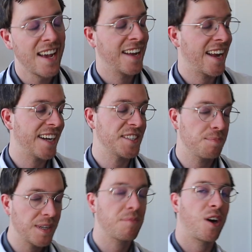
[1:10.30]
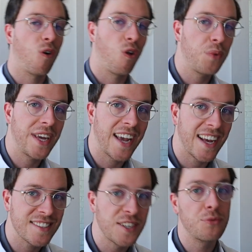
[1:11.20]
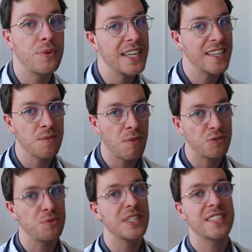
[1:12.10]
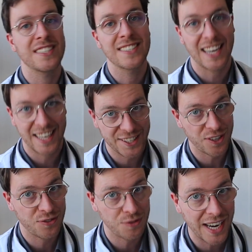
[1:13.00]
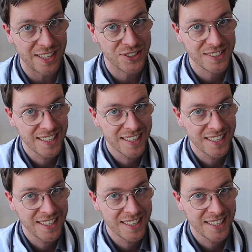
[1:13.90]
And I spent my whole weekend reading the most recent clinical trials.